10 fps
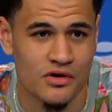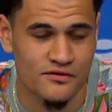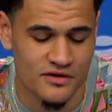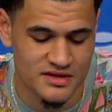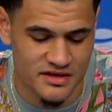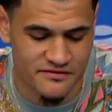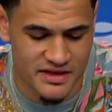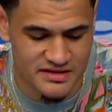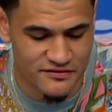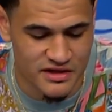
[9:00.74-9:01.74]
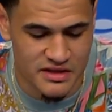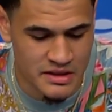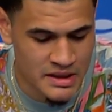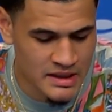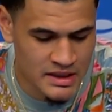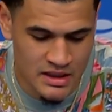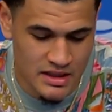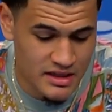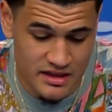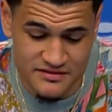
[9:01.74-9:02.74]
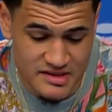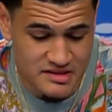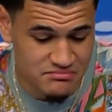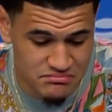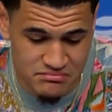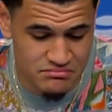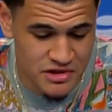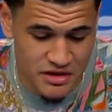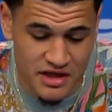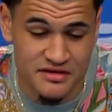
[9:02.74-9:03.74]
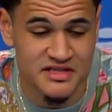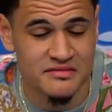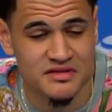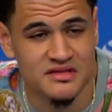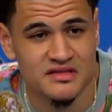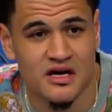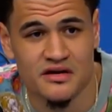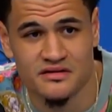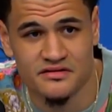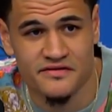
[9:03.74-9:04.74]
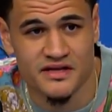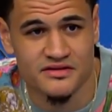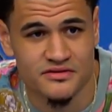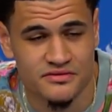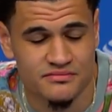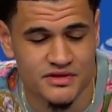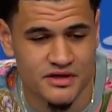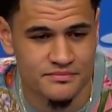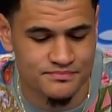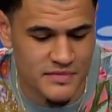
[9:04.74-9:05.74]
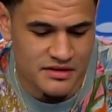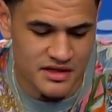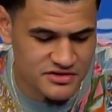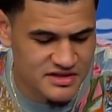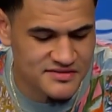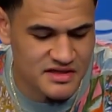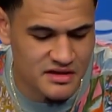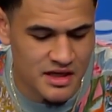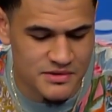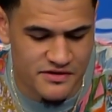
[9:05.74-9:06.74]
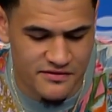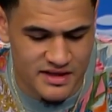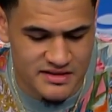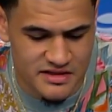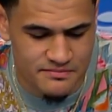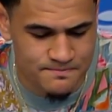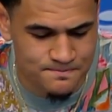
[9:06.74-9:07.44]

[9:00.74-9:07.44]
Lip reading: for us offensively. And it gives us, you know, the other teams, it's harder to defend too. So I think it just gives another option for our team.